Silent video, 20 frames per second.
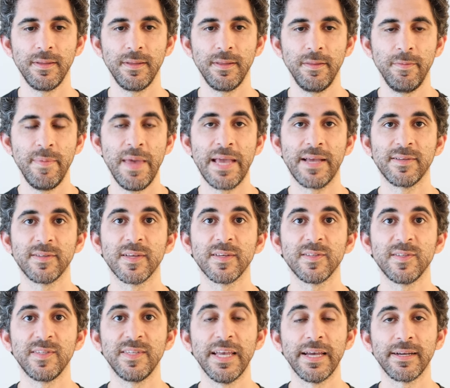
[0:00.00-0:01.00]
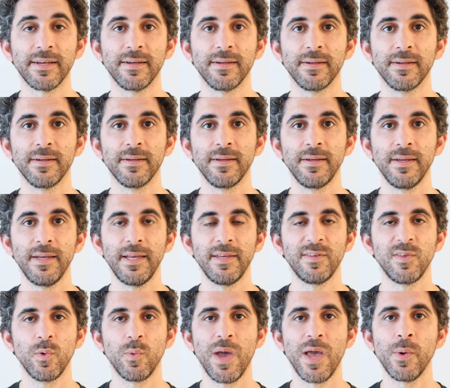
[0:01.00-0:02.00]
makes us sick
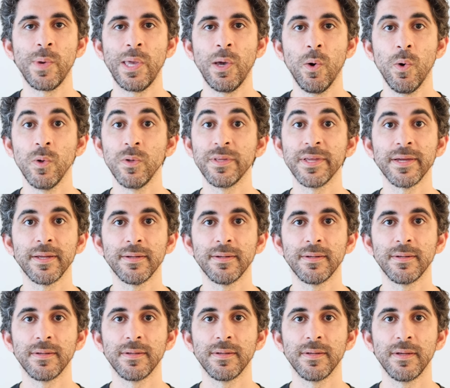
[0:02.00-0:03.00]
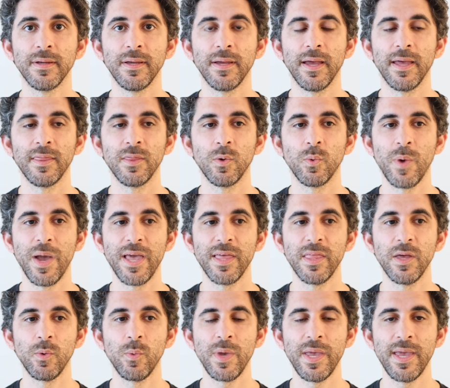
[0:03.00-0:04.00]
is the way we hold it and the way
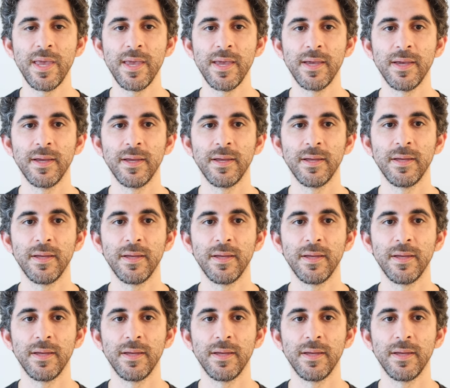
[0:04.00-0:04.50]
that we